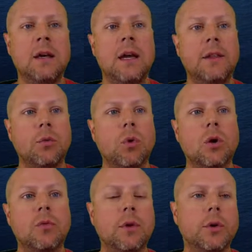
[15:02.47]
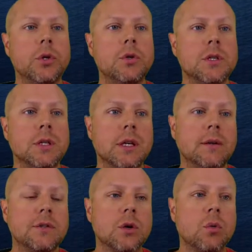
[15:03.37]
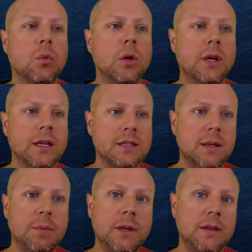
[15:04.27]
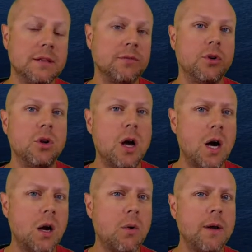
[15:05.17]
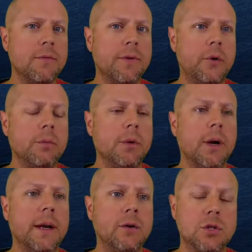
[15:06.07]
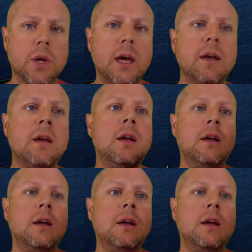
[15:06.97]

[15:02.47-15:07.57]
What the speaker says: and the workflow using Git. So we'll get deep into this. If you're not quite following me right now, it's okay.